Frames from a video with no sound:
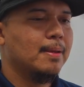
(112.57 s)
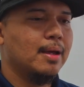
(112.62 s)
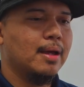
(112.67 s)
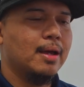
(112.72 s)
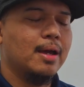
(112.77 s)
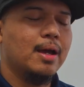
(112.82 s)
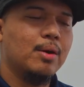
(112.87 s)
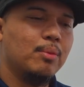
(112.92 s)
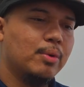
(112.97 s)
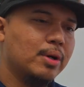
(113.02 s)

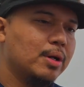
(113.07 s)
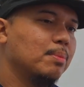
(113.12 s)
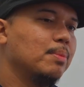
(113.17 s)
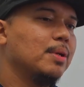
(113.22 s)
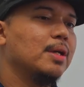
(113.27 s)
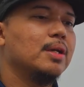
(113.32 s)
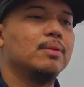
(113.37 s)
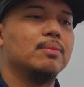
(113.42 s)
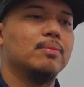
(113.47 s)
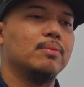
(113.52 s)
Hey, I want to
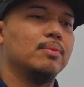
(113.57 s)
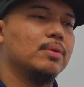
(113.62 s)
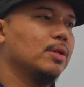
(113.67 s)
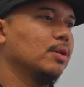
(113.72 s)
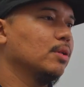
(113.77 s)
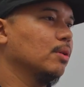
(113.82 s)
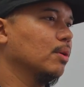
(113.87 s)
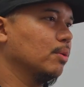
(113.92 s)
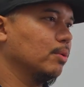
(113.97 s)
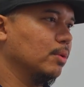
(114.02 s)
meet
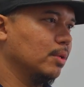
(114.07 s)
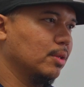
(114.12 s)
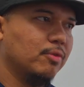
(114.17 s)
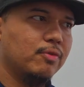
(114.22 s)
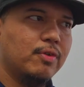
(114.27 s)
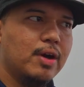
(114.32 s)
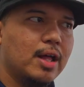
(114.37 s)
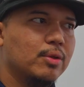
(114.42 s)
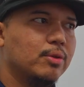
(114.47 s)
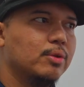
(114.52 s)
you know, the
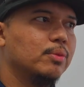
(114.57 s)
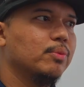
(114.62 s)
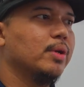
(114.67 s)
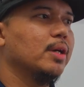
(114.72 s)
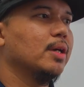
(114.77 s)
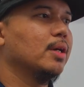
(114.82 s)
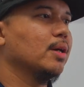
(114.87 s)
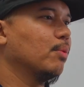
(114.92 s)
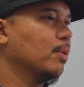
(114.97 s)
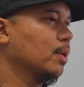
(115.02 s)
following
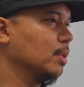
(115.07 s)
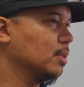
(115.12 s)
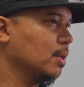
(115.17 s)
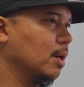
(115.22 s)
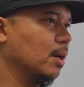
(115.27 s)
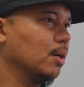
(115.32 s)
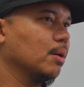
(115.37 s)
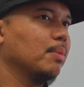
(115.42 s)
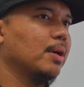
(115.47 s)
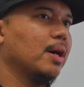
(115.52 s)
week, I want to
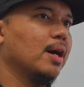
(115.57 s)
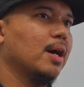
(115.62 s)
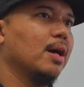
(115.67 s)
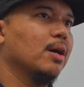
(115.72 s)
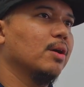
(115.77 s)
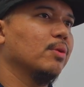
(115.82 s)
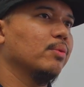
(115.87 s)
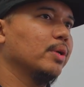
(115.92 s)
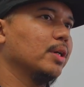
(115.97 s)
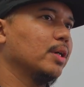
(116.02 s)
talk about
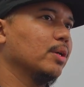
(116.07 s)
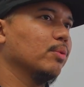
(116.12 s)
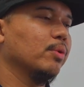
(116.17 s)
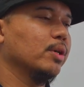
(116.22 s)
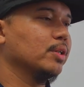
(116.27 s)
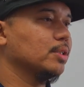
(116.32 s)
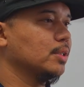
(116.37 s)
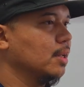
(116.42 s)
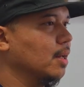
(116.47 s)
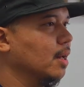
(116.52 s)
how we can
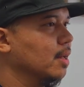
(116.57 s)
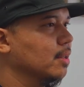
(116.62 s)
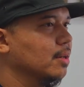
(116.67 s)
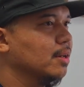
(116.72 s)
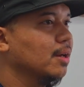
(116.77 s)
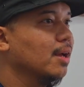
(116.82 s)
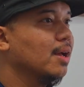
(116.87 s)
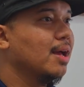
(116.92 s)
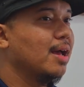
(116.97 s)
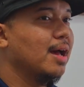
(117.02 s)
work
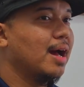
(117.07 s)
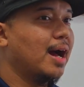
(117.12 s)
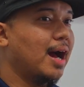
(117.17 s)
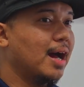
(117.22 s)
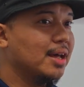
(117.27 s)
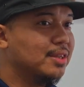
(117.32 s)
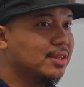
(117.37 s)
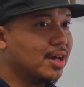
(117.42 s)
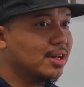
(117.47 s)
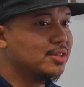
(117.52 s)
together.
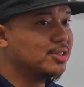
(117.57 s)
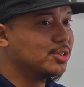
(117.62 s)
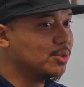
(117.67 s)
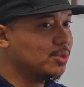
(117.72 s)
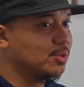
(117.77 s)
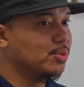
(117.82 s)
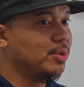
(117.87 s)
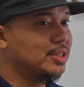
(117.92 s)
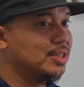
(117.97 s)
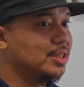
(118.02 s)
I thought she
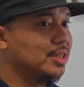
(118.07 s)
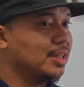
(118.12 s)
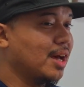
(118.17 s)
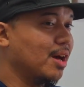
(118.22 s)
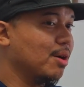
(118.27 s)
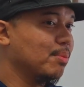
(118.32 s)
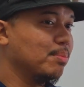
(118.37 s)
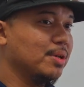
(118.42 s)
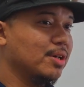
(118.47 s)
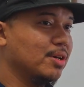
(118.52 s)
was reaching
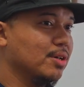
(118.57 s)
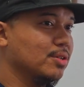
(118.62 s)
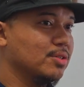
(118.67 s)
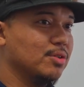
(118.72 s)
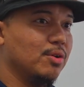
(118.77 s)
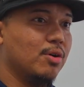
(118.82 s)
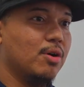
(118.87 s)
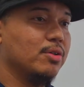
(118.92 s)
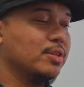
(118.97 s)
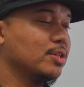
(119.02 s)
out because
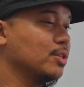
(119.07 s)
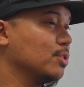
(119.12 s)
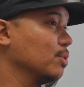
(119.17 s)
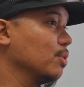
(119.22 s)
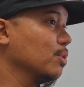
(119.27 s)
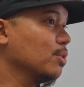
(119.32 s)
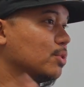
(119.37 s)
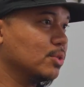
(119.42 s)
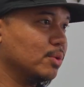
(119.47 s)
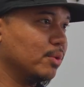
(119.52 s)
there are all these
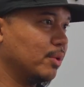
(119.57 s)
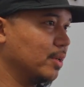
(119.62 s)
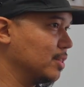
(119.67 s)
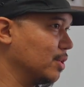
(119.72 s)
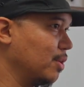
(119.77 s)
news stories